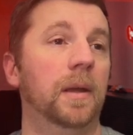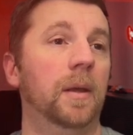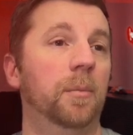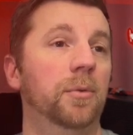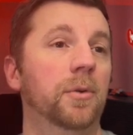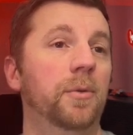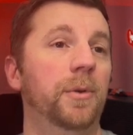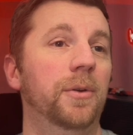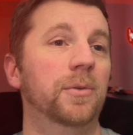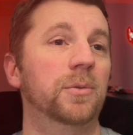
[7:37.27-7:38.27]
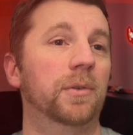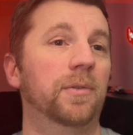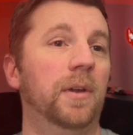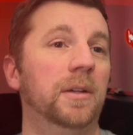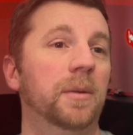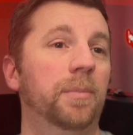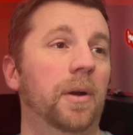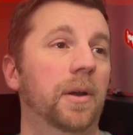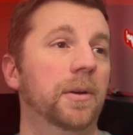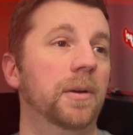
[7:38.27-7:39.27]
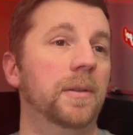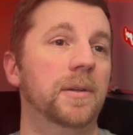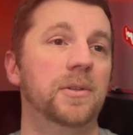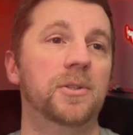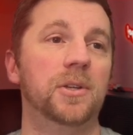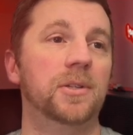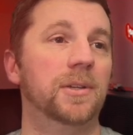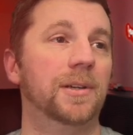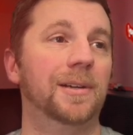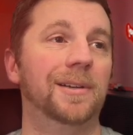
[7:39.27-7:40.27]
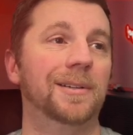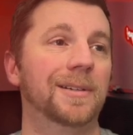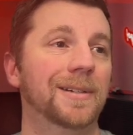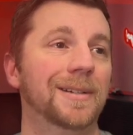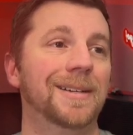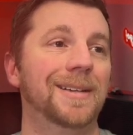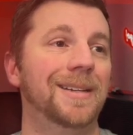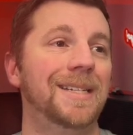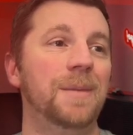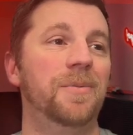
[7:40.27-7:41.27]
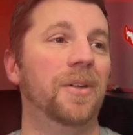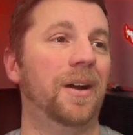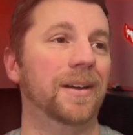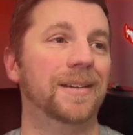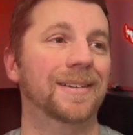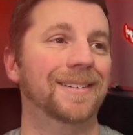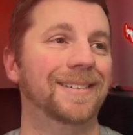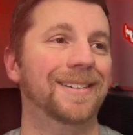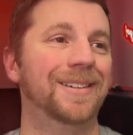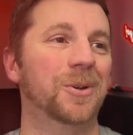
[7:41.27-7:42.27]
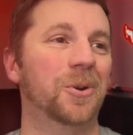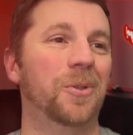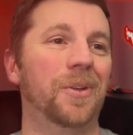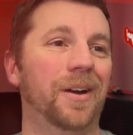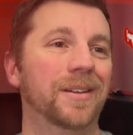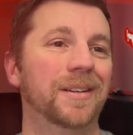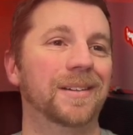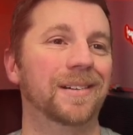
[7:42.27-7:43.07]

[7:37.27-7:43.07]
And brood, muse, reflect, and ponder. This is just deep thought, internal thought.